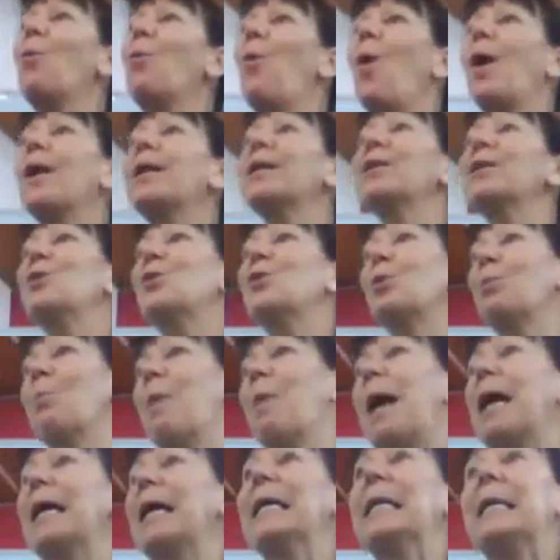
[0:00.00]
what is your
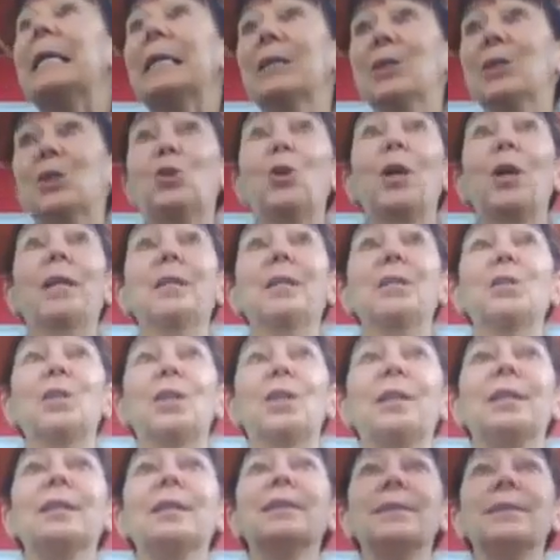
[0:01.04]
marketing
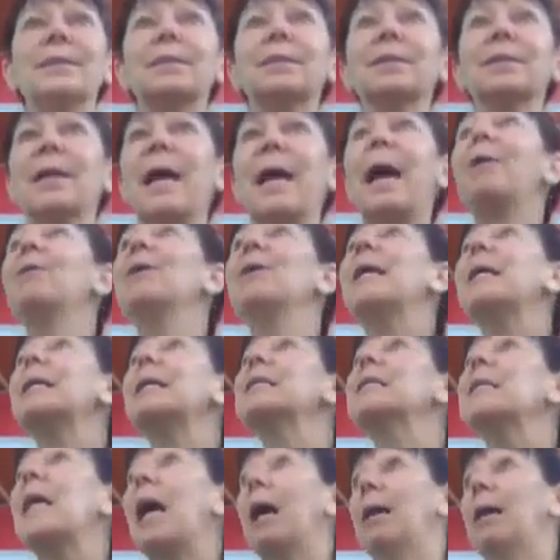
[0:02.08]
strategy? How are you going to
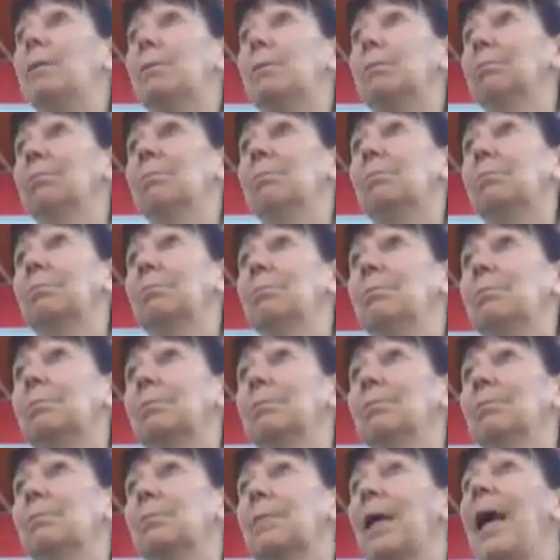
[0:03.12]
sell?
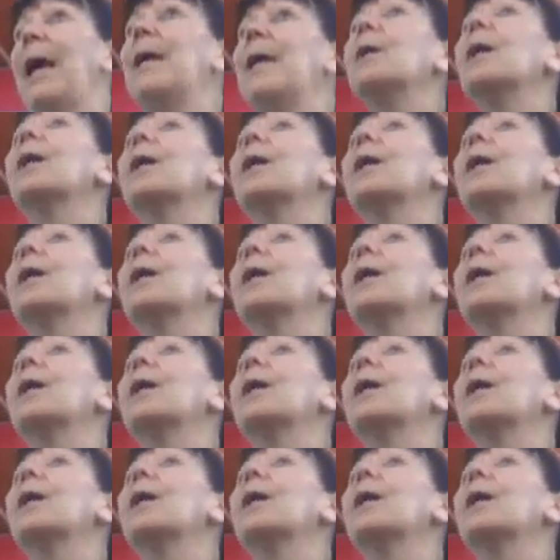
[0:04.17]
How are you